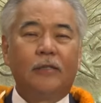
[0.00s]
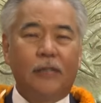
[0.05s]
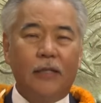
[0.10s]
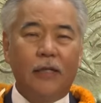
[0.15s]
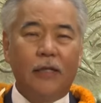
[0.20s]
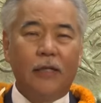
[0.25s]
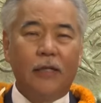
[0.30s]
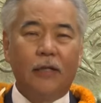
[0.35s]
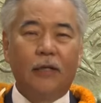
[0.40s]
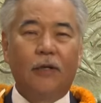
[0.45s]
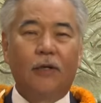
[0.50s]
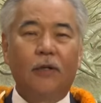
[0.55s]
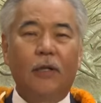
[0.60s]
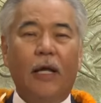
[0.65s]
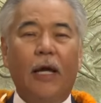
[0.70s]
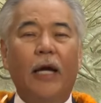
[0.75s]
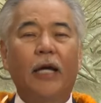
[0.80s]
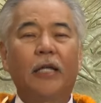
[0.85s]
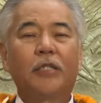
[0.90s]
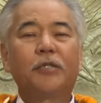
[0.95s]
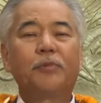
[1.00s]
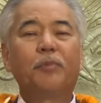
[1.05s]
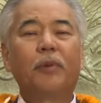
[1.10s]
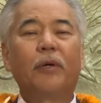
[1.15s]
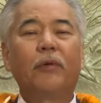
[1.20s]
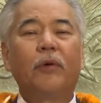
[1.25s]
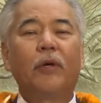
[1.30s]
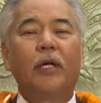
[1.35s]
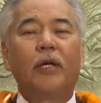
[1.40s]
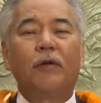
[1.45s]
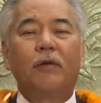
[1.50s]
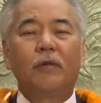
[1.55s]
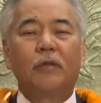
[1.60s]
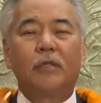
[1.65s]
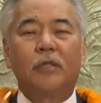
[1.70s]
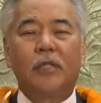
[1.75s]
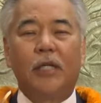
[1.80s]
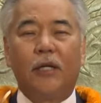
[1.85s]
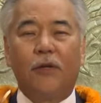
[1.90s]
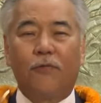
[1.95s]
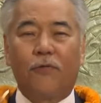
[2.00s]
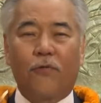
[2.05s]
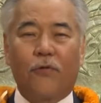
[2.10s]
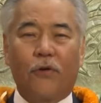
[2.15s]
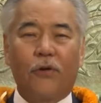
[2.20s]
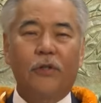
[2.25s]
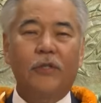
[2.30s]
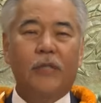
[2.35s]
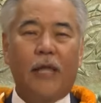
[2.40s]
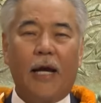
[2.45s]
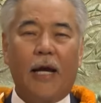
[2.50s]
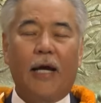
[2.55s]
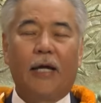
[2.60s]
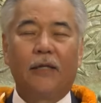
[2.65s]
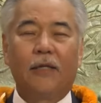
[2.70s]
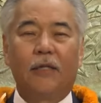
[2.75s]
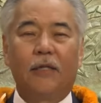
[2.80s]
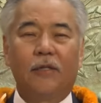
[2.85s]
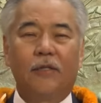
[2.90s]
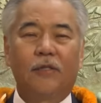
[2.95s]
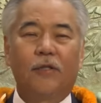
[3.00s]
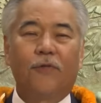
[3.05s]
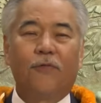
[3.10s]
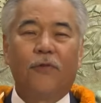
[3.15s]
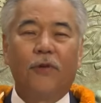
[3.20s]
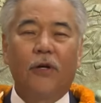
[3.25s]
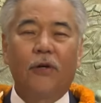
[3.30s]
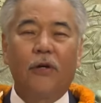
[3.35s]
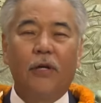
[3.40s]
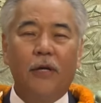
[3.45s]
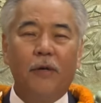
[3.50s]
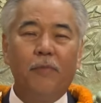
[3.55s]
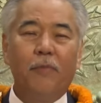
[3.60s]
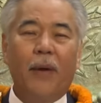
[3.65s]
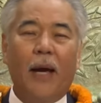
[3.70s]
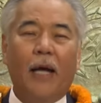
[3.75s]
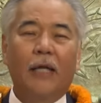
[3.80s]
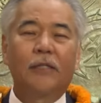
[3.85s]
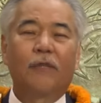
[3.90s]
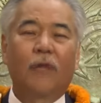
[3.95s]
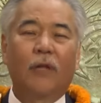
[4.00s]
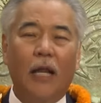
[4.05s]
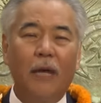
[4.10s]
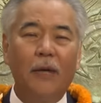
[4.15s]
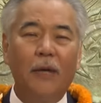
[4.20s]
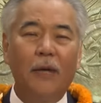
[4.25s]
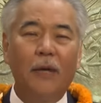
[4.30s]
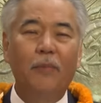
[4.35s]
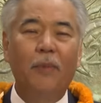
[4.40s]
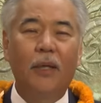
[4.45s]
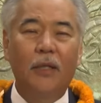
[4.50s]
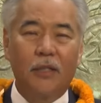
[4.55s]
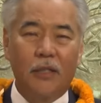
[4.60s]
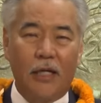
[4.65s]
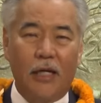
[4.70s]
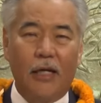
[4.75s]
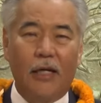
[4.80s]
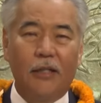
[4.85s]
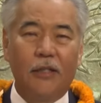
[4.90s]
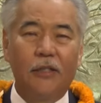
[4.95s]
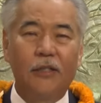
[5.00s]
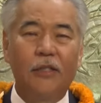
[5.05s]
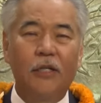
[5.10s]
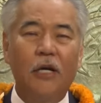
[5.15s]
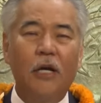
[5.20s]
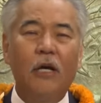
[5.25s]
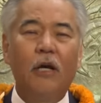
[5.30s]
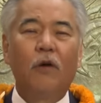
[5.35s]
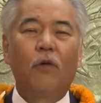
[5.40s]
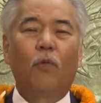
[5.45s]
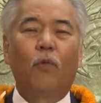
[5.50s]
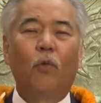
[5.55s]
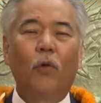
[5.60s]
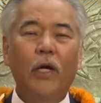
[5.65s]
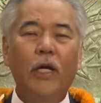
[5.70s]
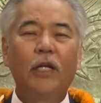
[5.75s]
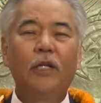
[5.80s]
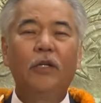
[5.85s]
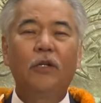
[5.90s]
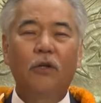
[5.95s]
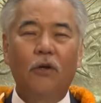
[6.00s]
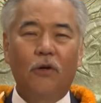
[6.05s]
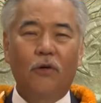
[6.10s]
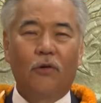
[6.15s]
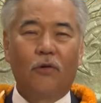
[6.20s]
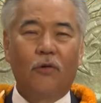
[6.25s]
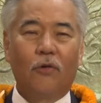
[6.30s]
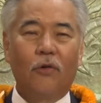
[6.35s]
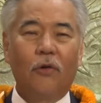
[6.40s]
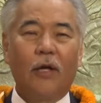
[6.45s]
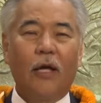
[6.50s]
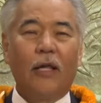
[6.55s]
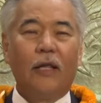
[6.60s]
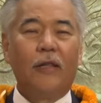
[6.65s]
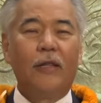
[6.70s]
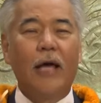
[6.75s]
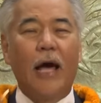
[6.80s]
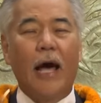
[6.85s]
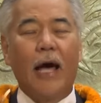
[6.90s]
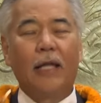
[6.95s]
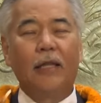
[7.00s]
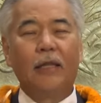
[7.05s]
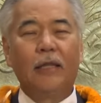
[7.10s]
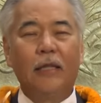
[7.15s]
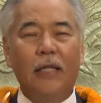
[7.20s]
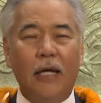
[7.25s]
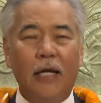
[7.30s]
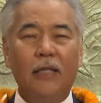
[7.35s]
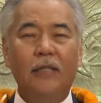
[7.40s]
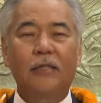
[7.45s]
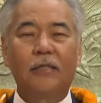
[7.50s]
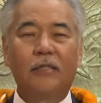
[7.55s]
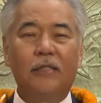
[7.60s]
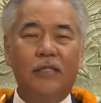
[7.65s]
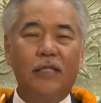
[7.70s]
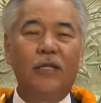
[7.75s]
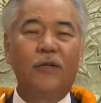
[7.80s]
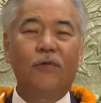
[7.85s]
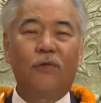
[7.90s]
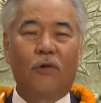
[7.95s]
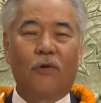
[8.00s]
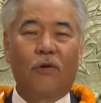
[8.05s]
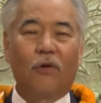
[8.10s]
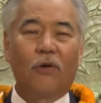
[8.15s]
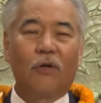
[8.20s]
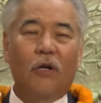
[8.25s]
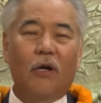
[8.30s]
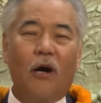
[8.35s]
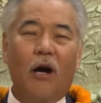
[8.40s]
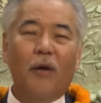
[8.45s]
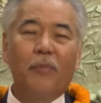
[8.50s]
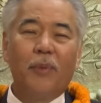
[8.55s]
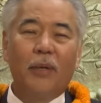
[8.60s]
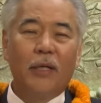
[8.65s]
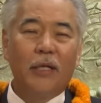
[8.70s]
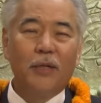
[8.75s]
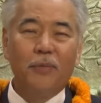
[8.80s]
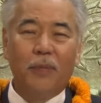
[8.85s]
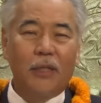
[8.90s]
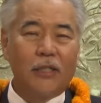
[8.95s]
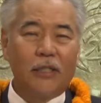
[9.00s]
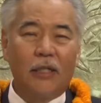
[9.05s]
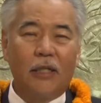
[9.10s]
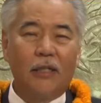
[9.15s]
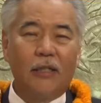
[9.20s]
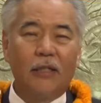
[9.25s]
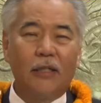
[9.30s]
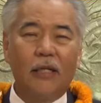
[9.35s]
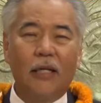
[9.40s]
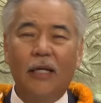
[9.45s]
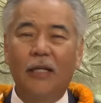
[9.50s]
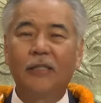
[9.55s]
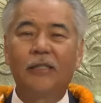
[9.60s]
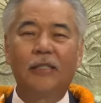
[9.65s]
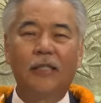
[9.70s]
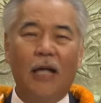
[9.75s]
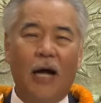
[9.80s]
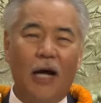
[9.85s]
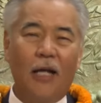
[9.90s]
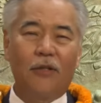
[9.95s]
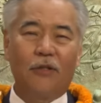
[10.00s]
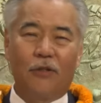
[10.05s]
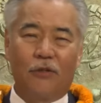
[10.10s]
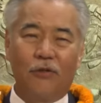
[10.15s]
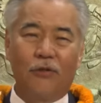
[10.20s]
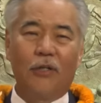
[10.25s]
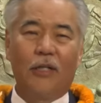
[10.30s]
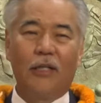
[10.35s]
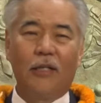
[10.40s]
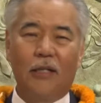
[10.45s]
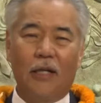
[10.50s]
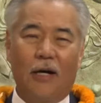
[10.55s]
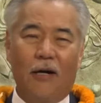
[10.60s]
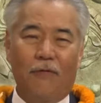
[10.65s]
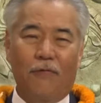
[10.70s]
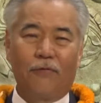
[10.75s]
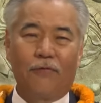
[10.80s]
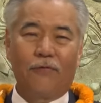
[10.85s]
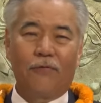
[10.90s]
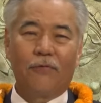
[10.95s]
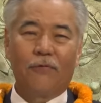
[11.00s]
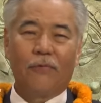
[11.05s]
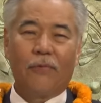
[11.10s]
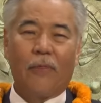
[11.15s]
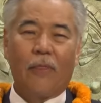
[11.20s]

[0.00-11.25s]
Still, experiencing firsthand the severe impacts of climate change, we know that net zero carbon emission is not good enough.